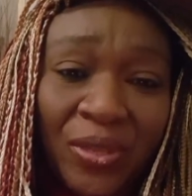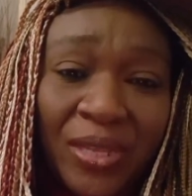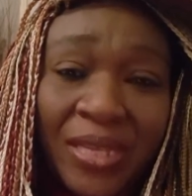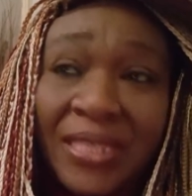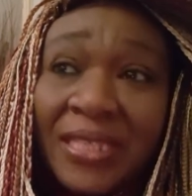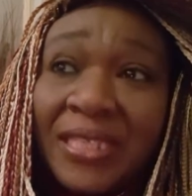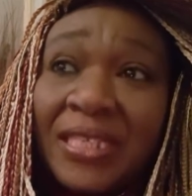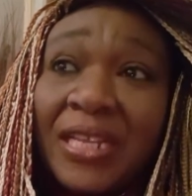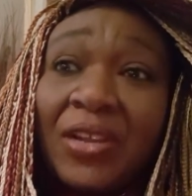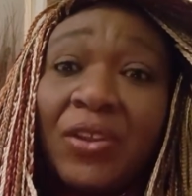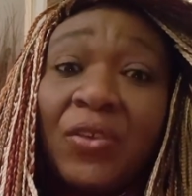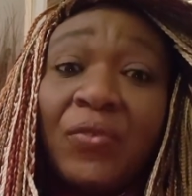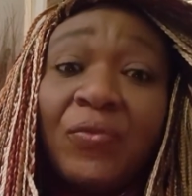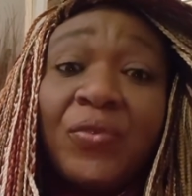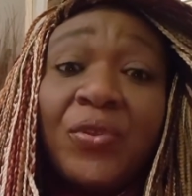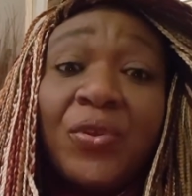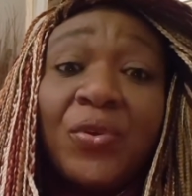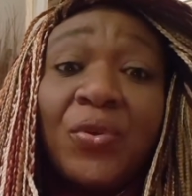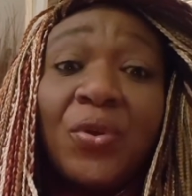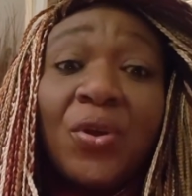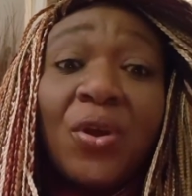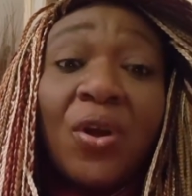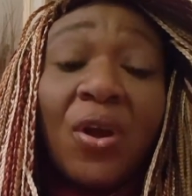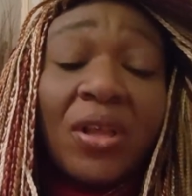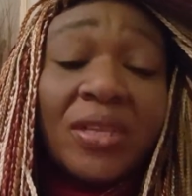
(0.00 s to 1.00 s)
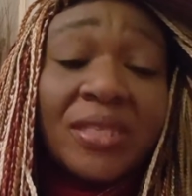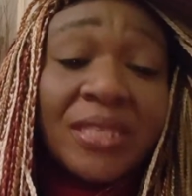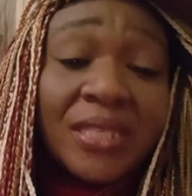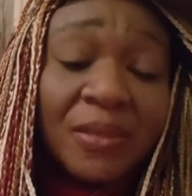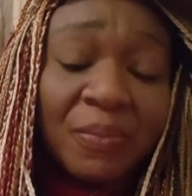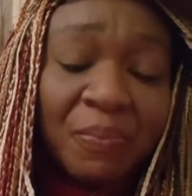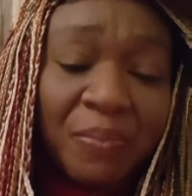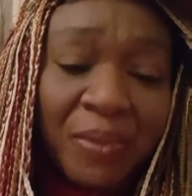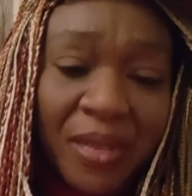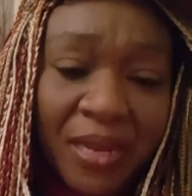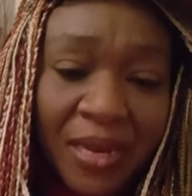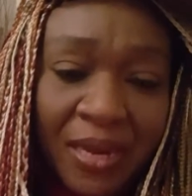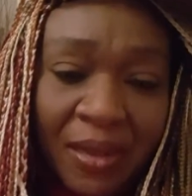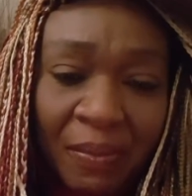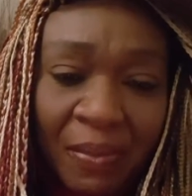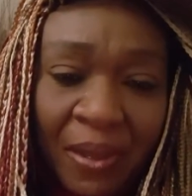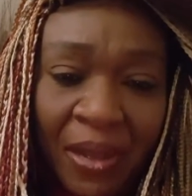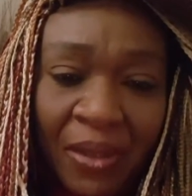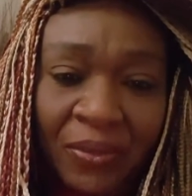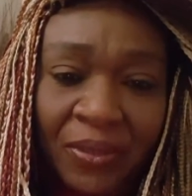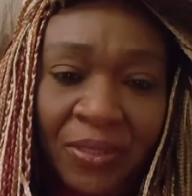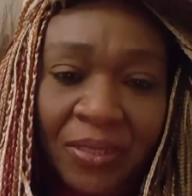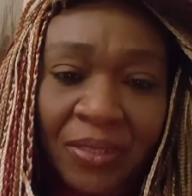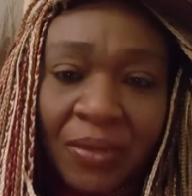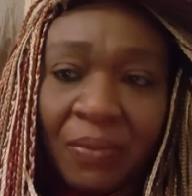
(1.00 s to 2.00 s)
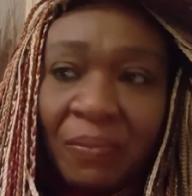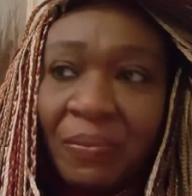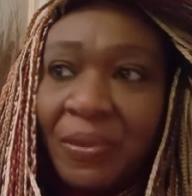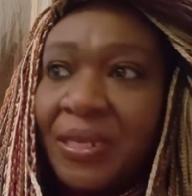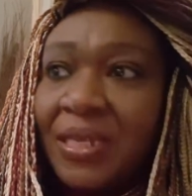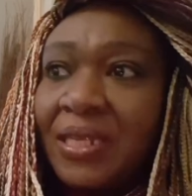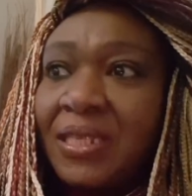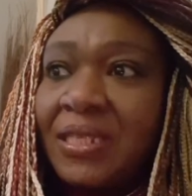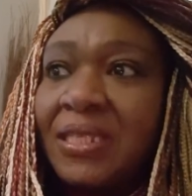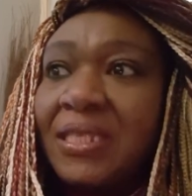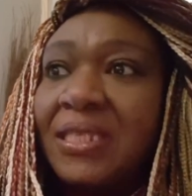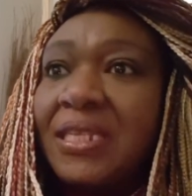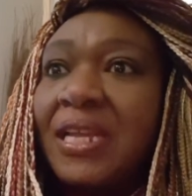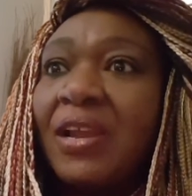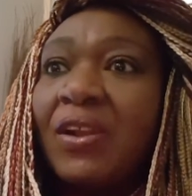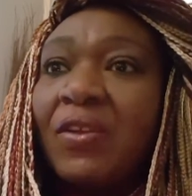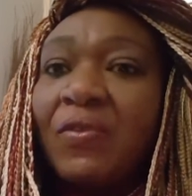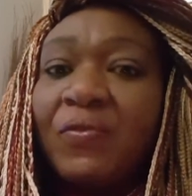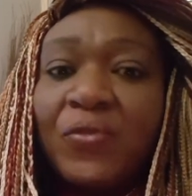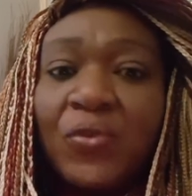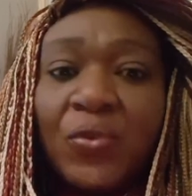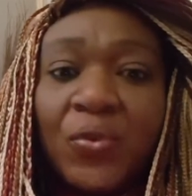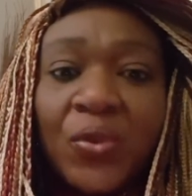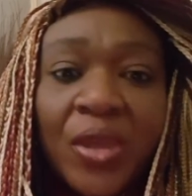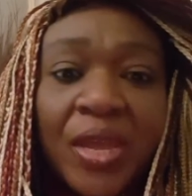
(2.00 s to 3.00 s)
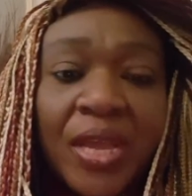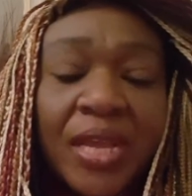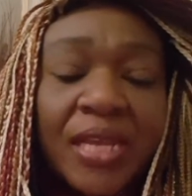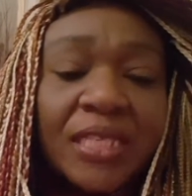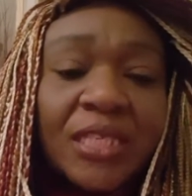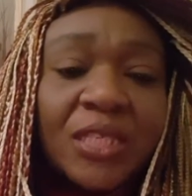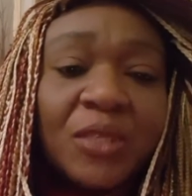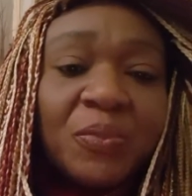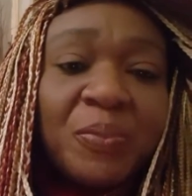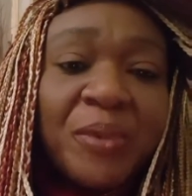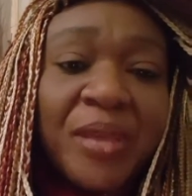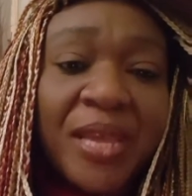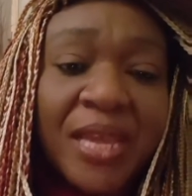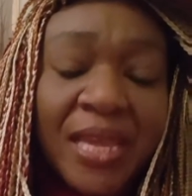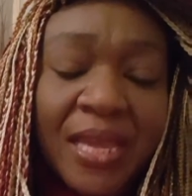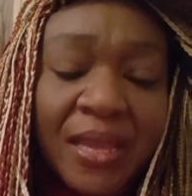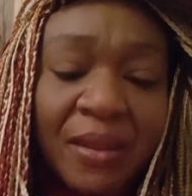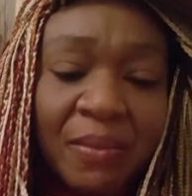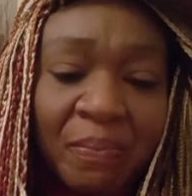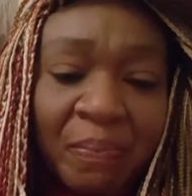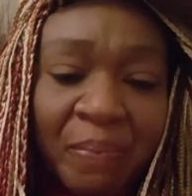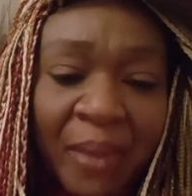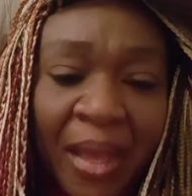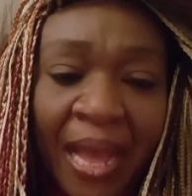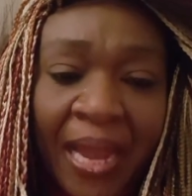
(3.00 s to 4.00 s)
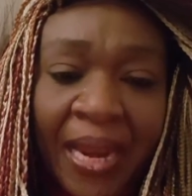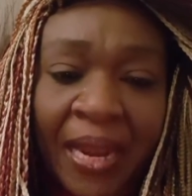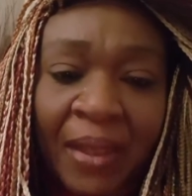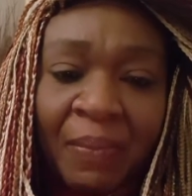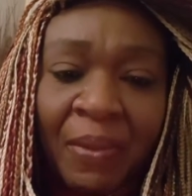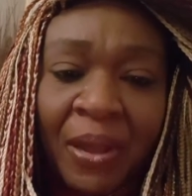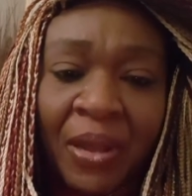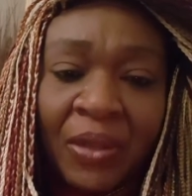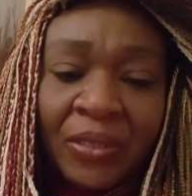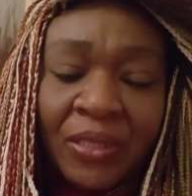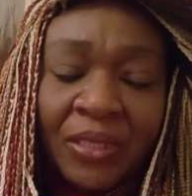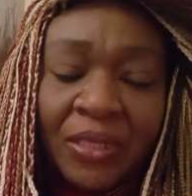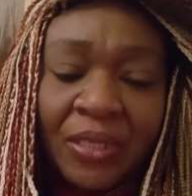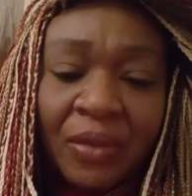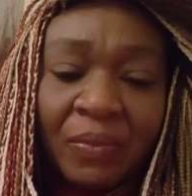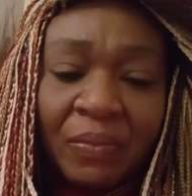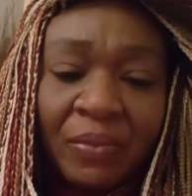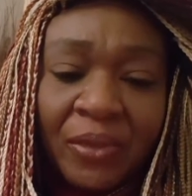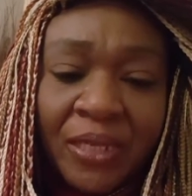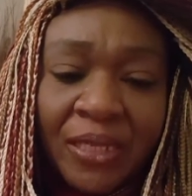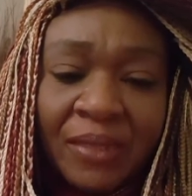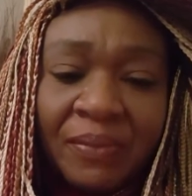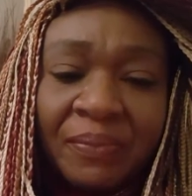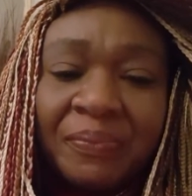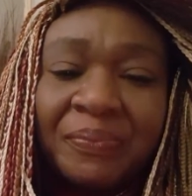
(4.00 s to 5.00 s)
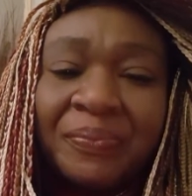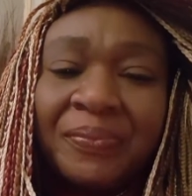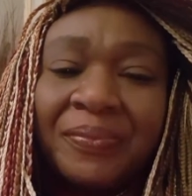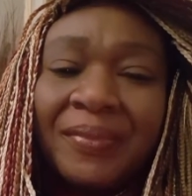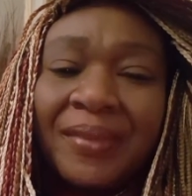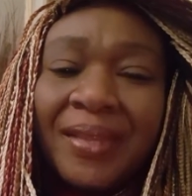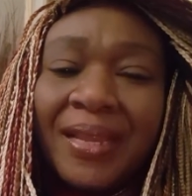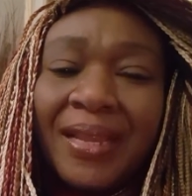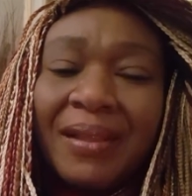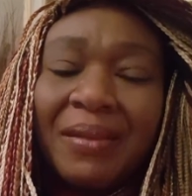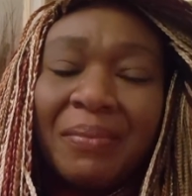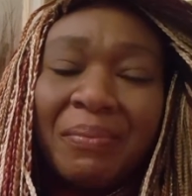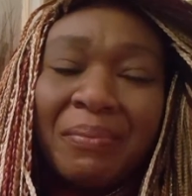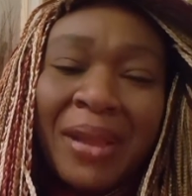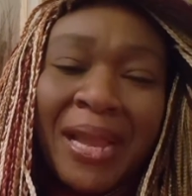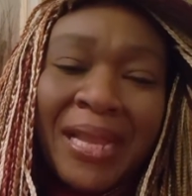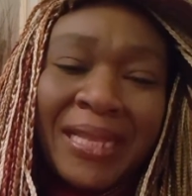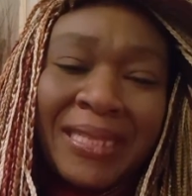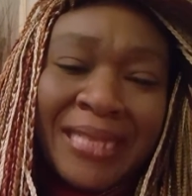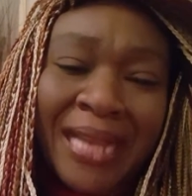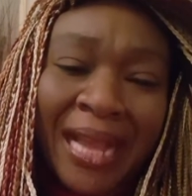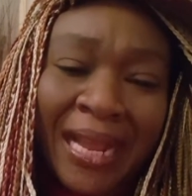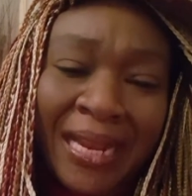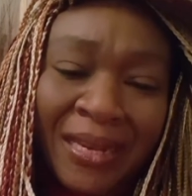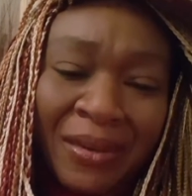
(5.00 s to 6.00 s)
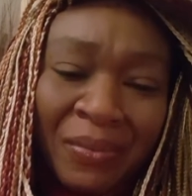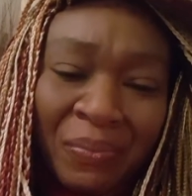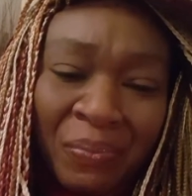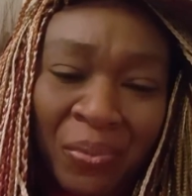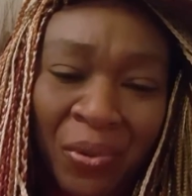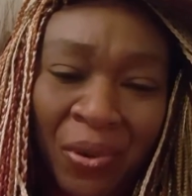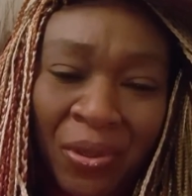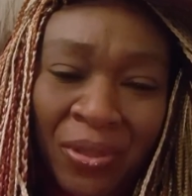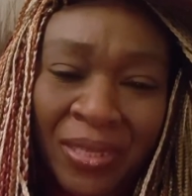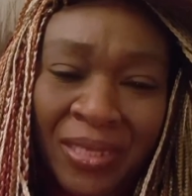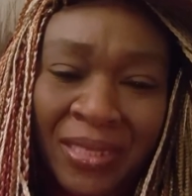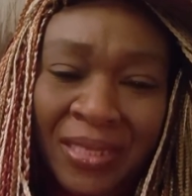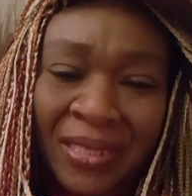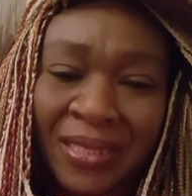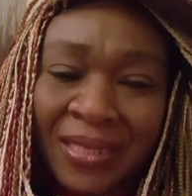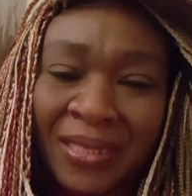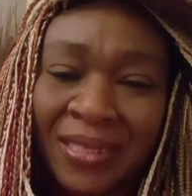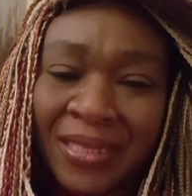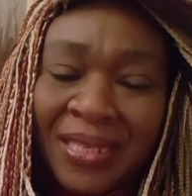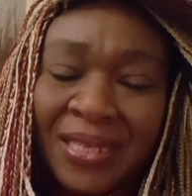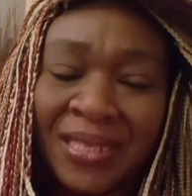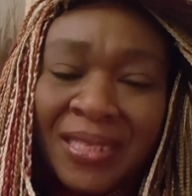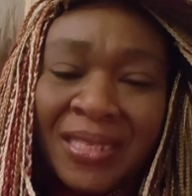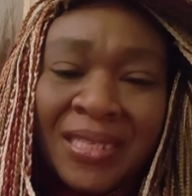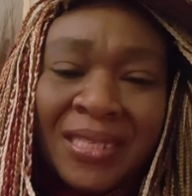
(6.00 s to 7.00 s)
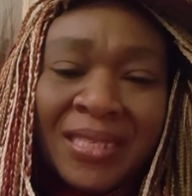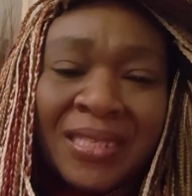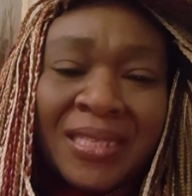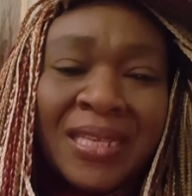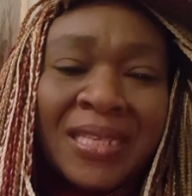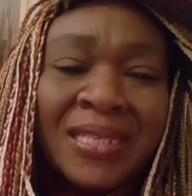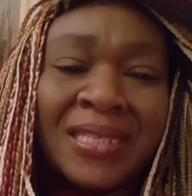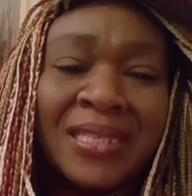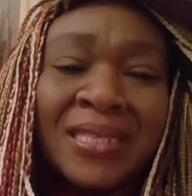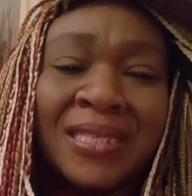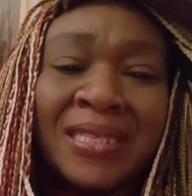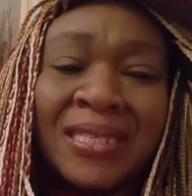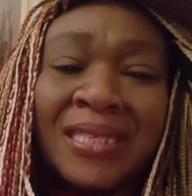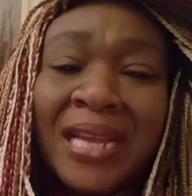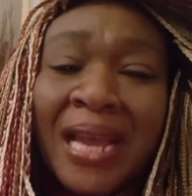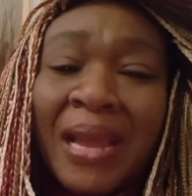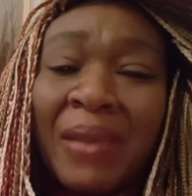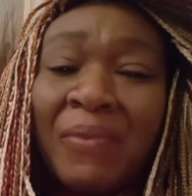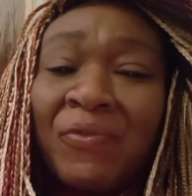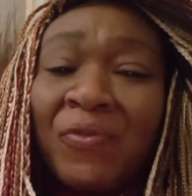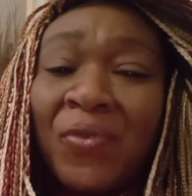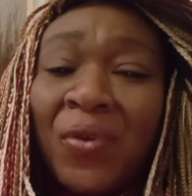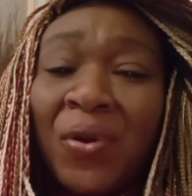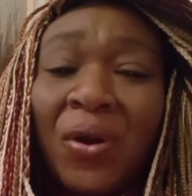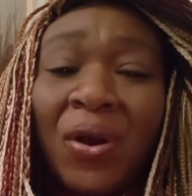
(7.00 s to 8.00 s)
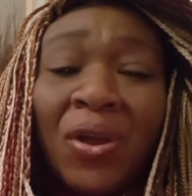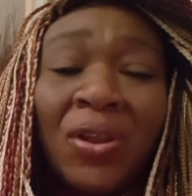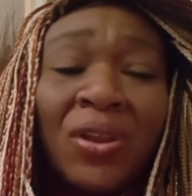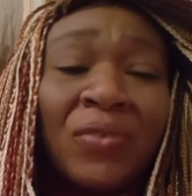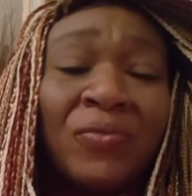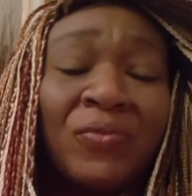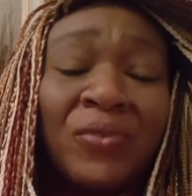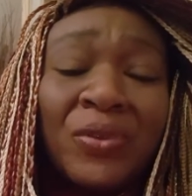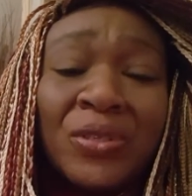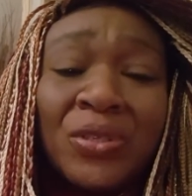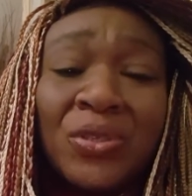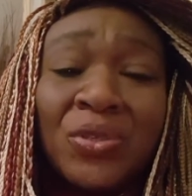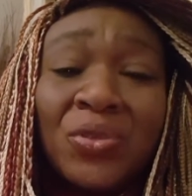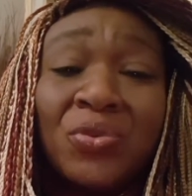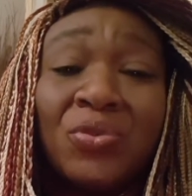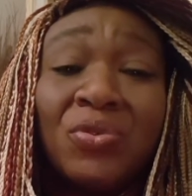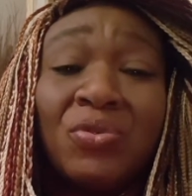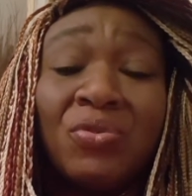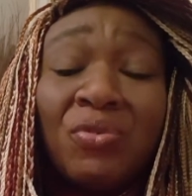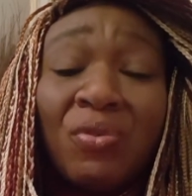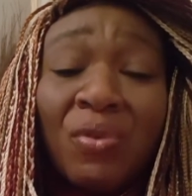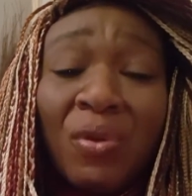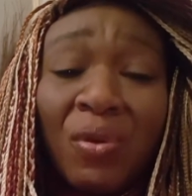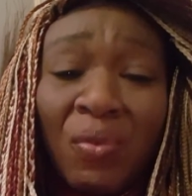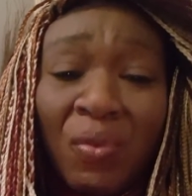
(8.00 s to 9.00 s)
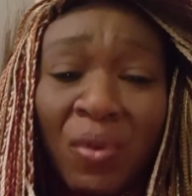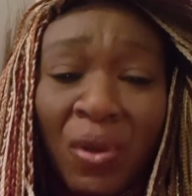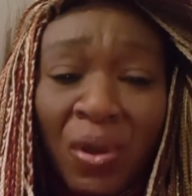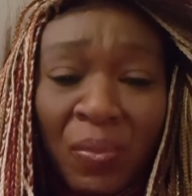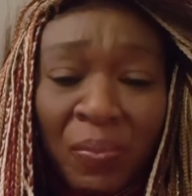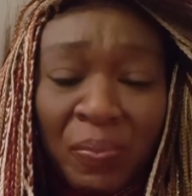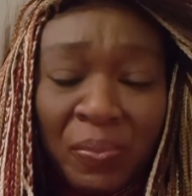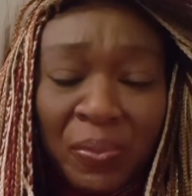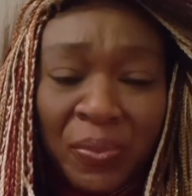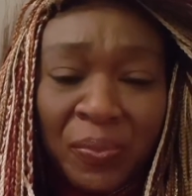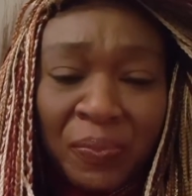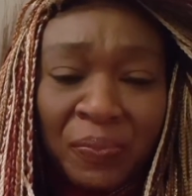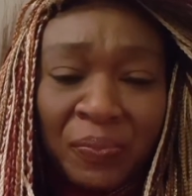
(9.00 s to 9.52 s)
Instead of you gossiping about somebody, instead of you speaking bad about somebody, my darling brothers and sisters, it is time for all of us to grow up.